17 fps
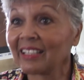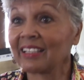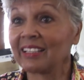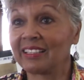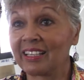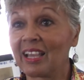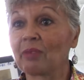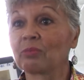
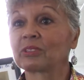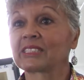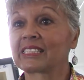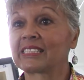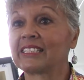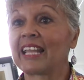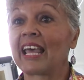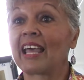and that was
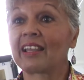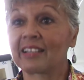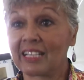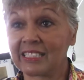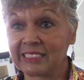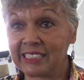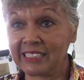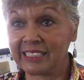
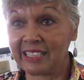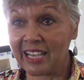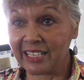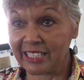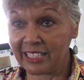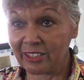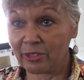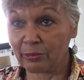
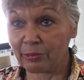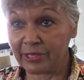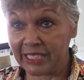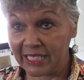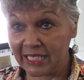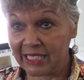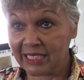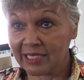1993.